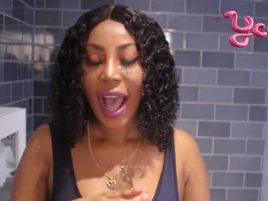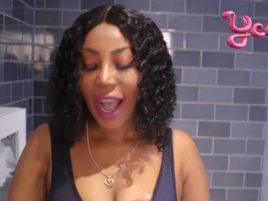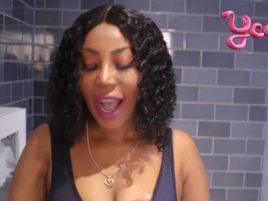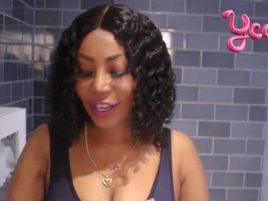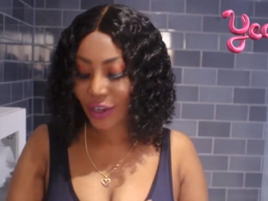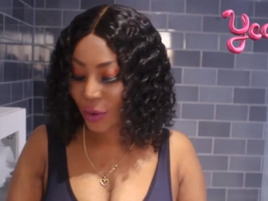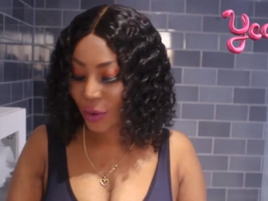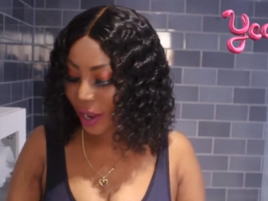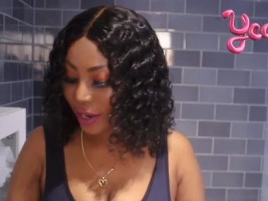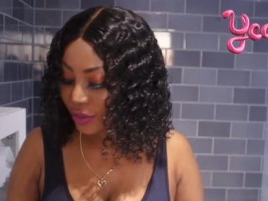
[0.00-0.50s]

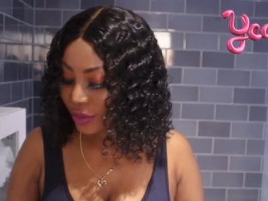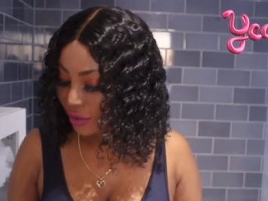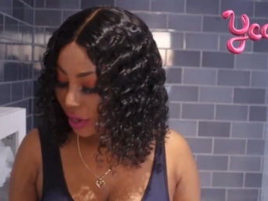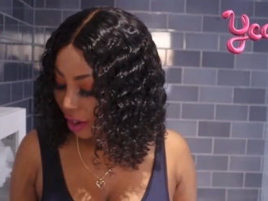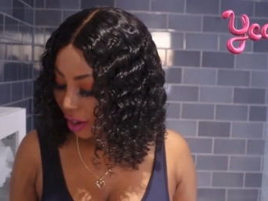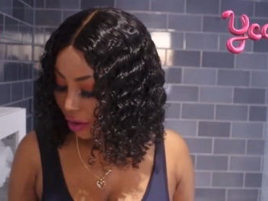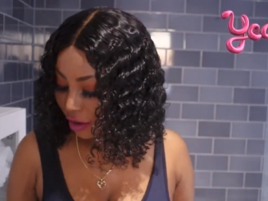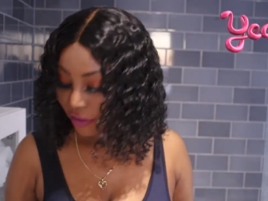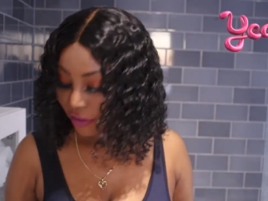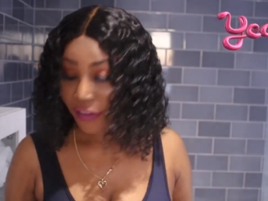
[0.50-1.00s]
i know i do
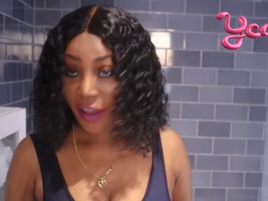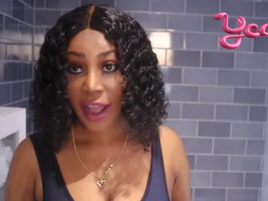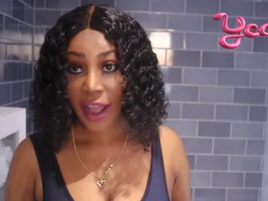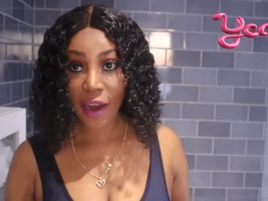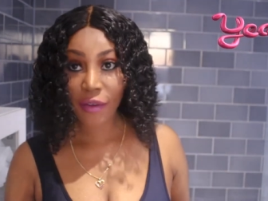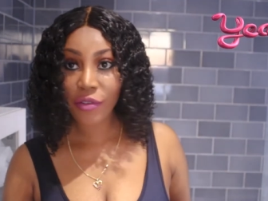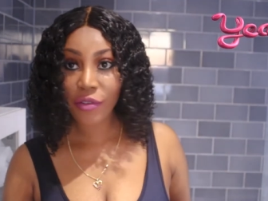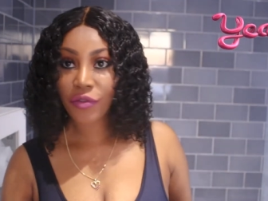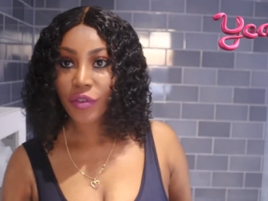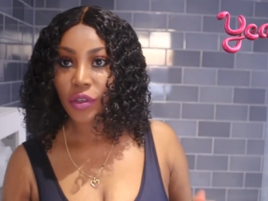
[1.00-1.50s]
a lot of
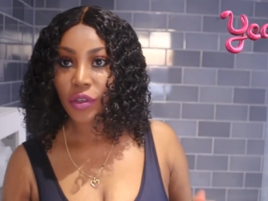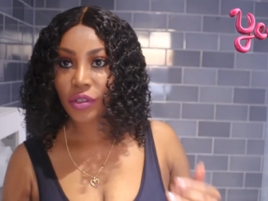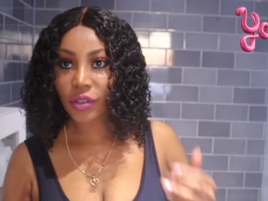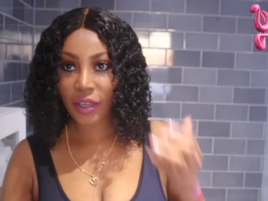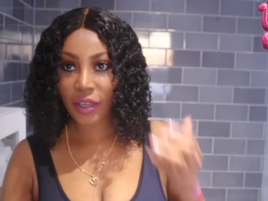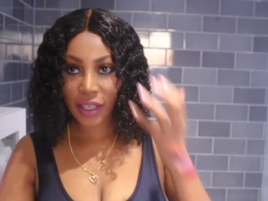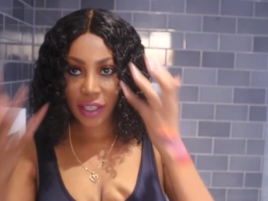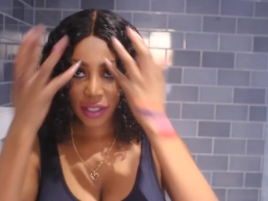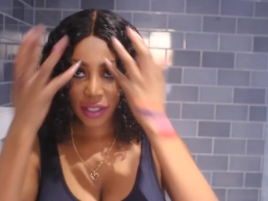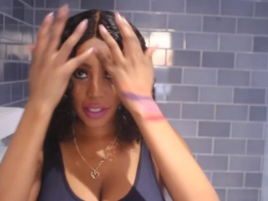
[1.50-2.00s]
hair reviews
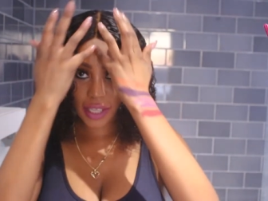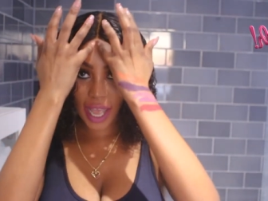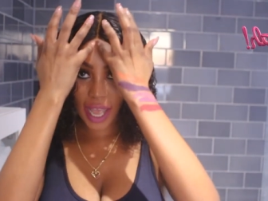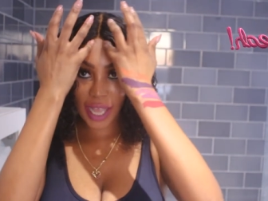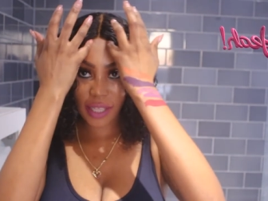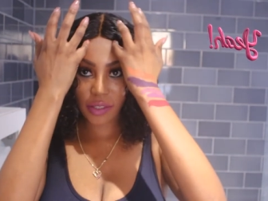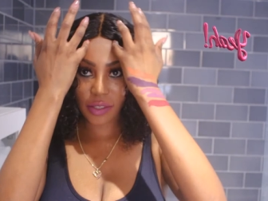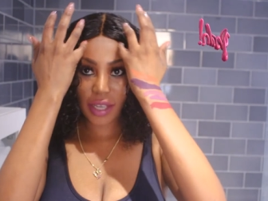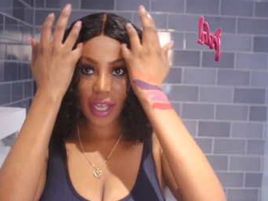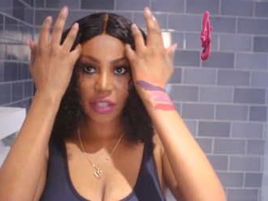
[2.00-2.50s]
on this
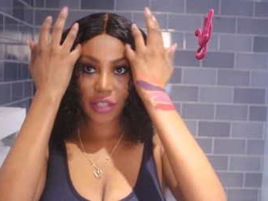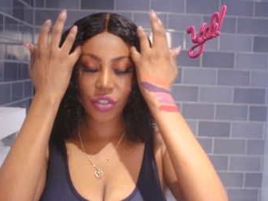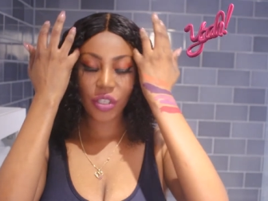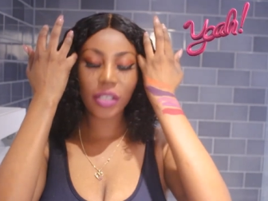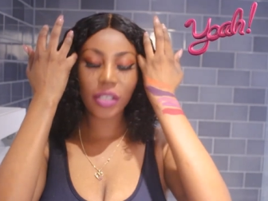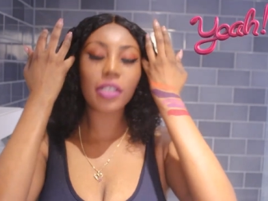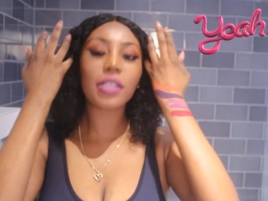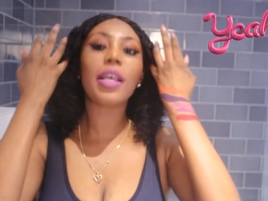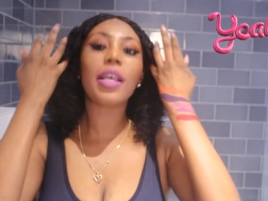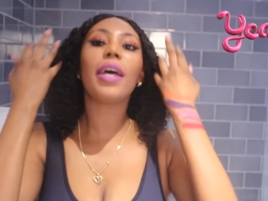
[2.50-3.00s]
side so i
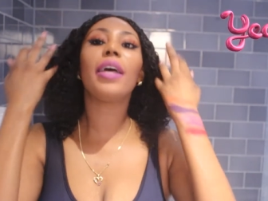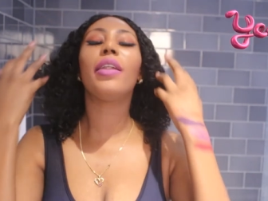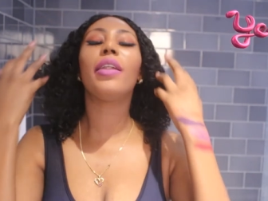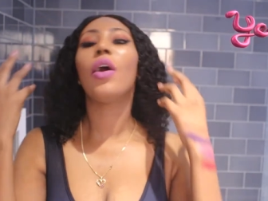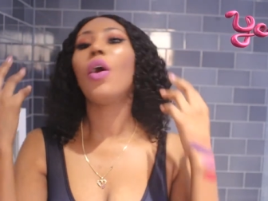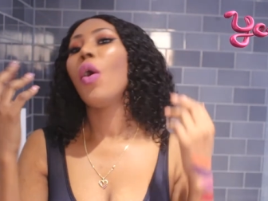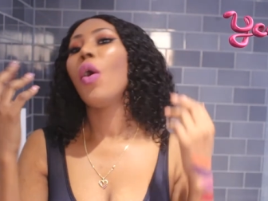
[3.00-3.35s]
just said